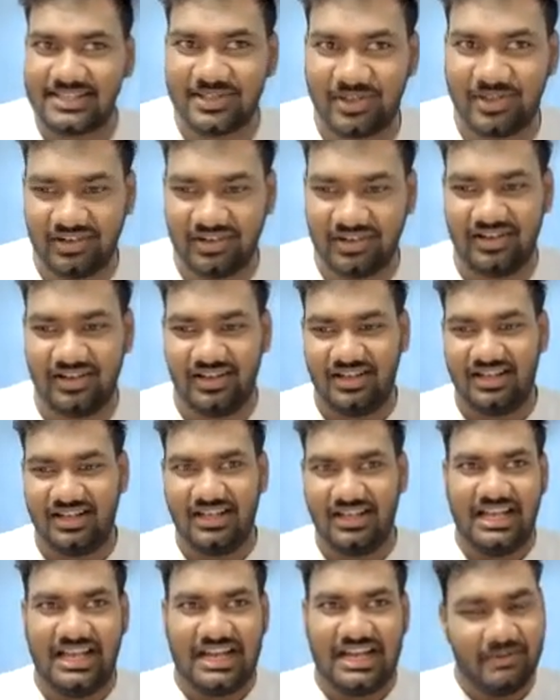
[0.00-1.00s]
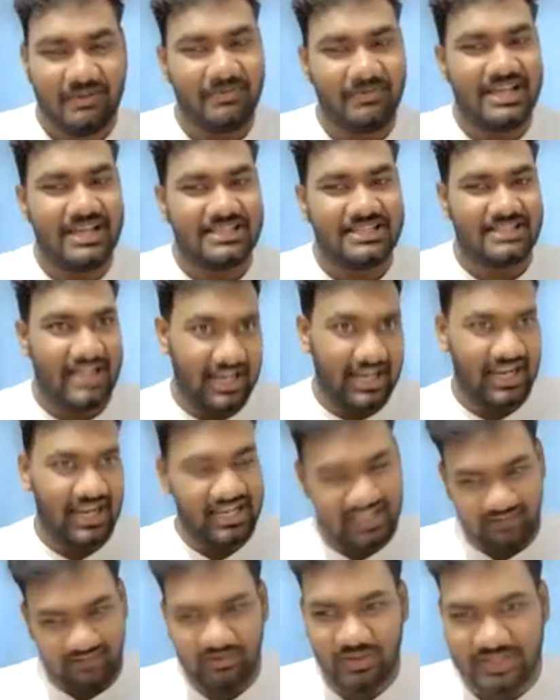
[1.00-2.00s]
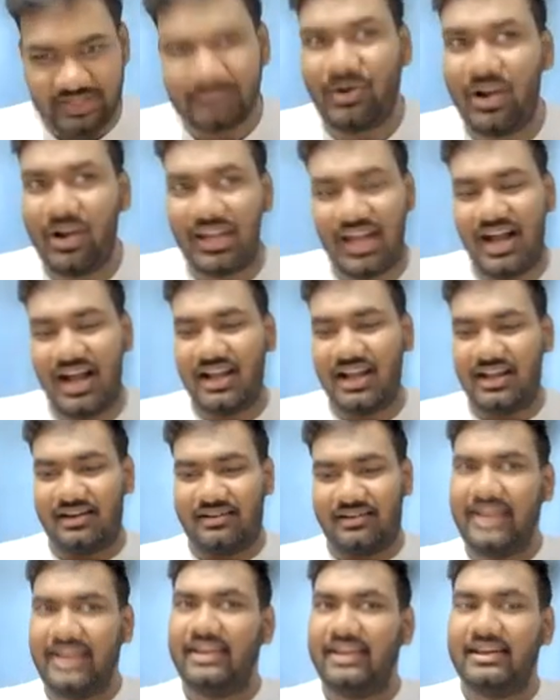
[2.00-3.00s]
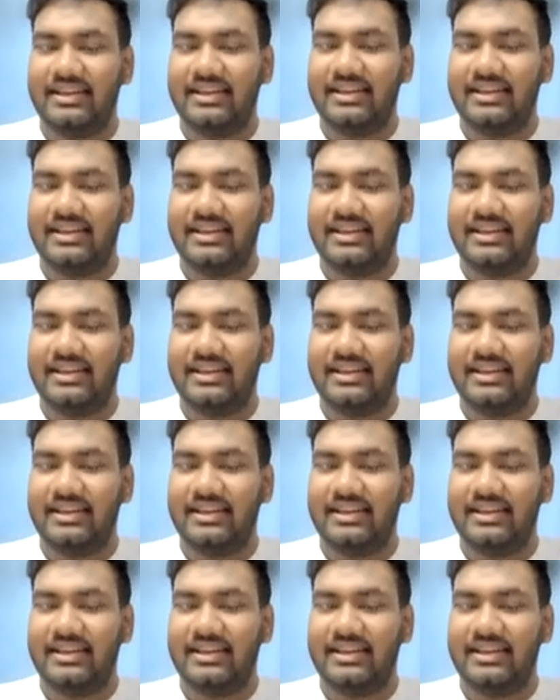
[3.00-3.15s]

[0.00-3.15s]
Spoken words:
So remember, guys, I'll give you a small target, right?